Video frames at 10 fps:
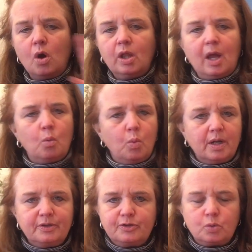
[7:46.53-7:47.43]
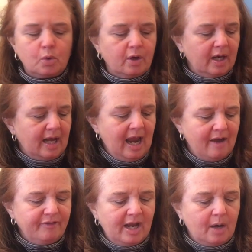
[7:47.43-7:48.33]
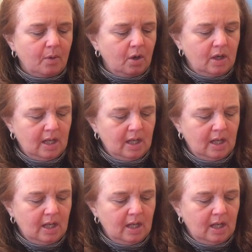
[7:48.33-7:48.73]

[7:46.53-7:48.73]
all at one store in half an hour.